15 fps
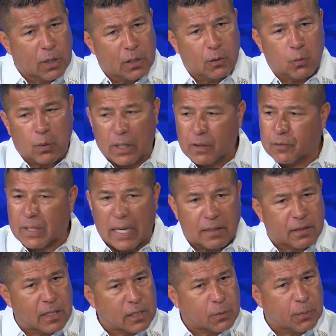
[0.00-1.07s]
What, what if
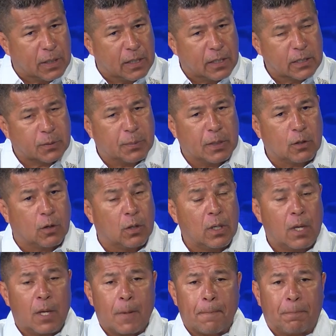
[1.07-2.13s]
God takes my husband? Or
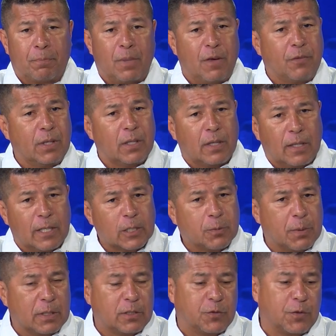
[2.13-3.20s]
maybe the
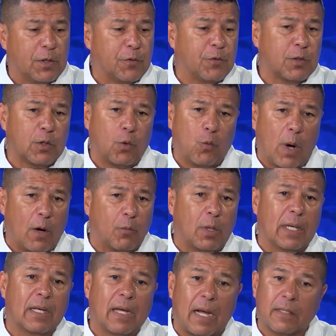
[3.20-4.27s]
husband's fear for the wife.
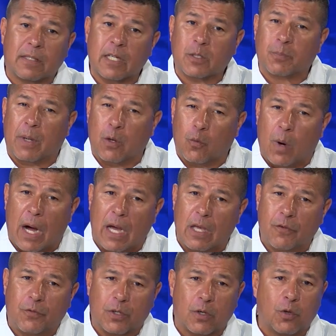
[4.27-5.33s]
What if God takes my wife?